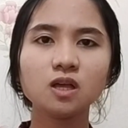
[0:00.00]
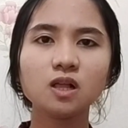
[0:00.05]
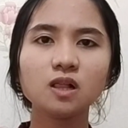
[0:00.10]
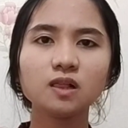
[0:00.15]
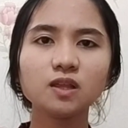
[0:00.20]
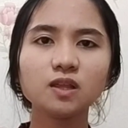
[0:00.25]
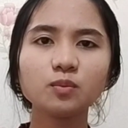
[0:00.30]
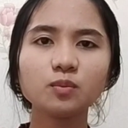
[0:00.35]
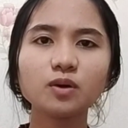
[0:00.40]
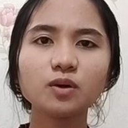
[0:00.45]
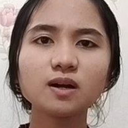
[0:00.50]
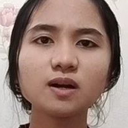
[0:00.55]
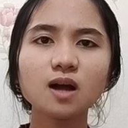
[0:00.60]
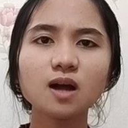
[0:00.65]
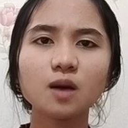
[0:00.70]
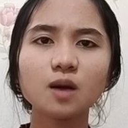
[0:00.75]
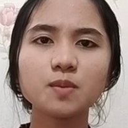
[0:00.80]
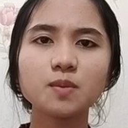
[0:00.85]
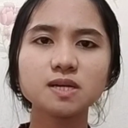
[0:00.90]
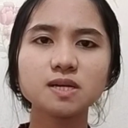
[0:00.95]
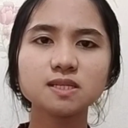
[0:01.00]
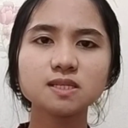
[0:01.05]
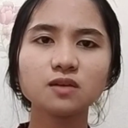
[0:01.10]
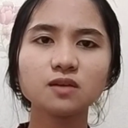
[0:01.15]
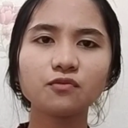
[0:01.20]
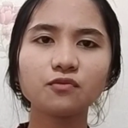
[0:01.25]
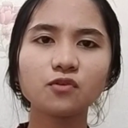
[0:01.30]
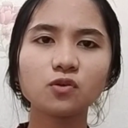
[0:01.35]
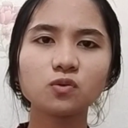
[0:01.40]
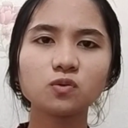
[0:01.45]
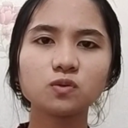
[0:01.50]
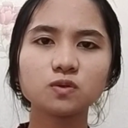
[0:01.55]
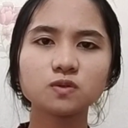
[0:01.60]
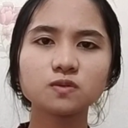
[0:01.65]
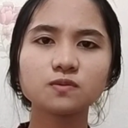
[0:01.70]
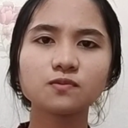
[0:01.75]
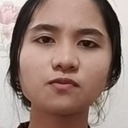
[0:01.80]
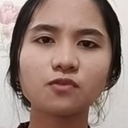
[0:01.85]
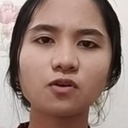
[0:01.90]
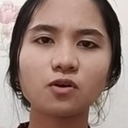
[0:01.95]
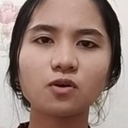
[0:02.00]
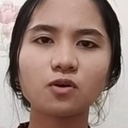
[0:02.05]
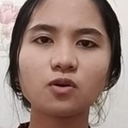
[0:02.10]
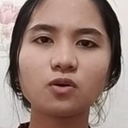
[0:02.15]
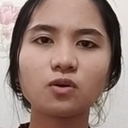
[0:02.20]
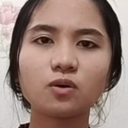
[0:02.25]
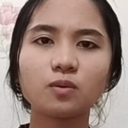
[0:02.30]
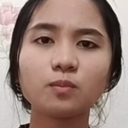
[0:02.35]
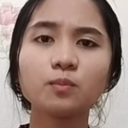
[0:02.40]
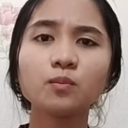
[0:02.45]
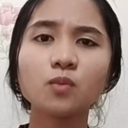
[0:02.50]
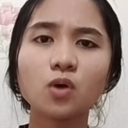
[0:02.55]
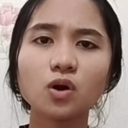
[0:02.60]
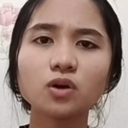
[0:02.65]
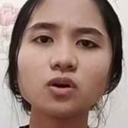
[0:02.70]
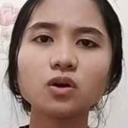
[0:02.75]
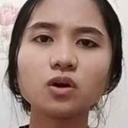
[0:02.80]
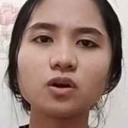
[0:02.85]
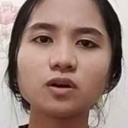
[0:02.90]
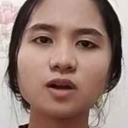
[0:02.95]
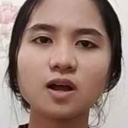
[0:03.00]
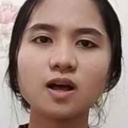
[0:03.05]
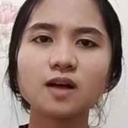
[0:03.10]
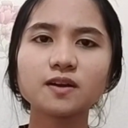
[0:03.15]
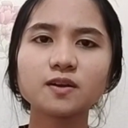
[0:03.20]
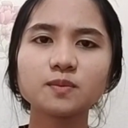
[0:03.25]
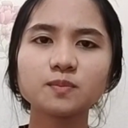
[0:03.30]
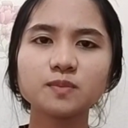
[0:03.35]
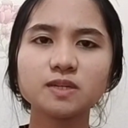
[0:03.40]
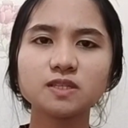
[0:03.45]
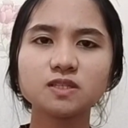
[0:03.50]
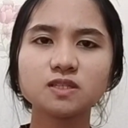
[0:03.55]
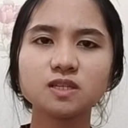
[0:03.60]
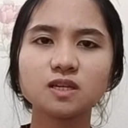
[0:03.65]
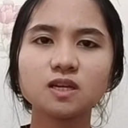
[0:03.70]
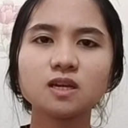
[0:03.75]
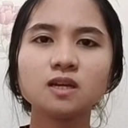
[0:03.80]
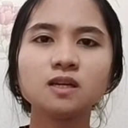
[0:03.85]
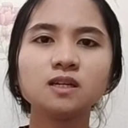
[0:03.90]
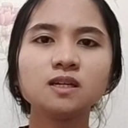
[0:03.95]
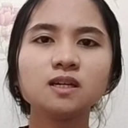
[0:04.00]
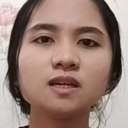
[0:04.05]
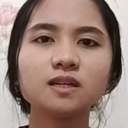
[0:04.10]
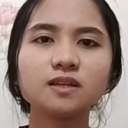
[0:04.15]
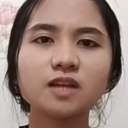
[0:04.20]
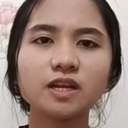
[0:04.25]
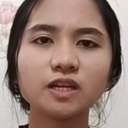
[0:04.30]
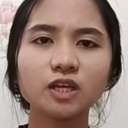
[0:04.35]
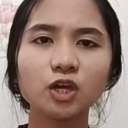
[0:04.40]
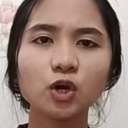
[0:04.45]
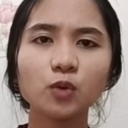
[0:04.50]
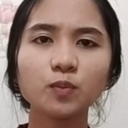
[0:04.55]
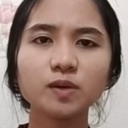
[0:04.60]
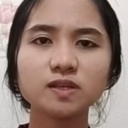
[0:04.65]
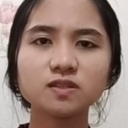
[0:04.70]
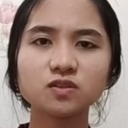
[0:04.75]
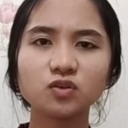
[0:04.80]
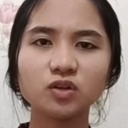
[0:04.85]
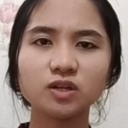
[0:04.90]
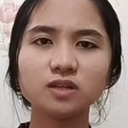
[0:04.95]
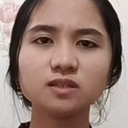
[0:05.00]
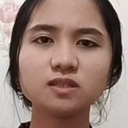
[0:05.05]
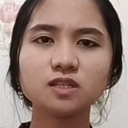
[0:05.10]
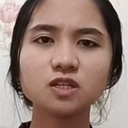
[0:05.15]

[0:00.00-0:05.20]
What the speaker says: Liber ABC focused for more on arithmetic than geometry.